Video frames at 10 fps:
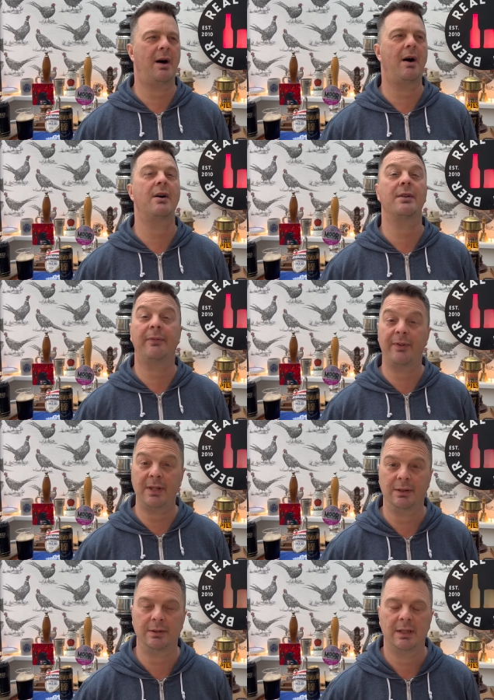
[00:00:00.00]
I
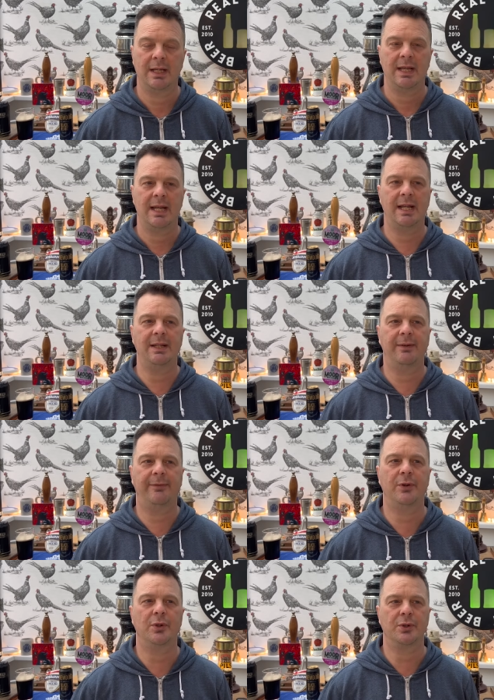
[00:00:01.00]
feel in the
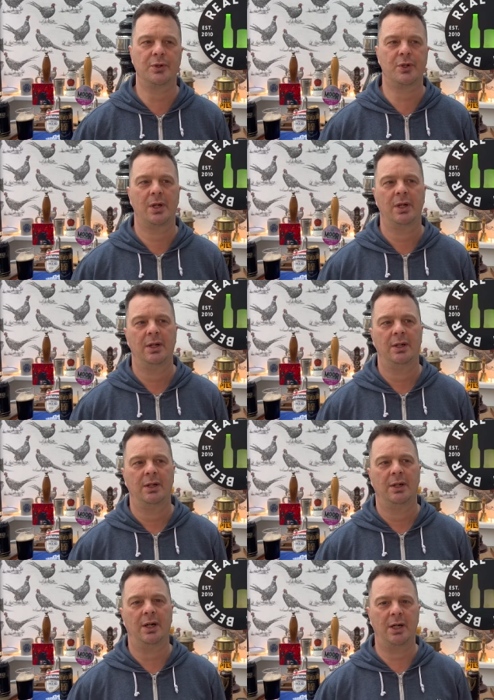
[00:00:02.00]
forged
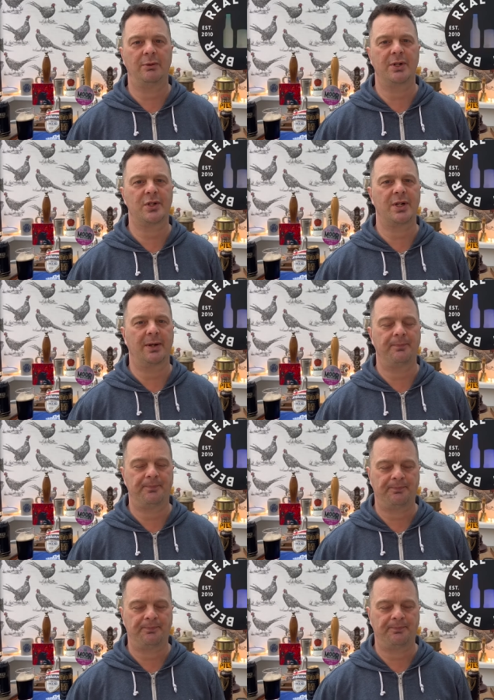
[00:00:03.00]
Irish stout.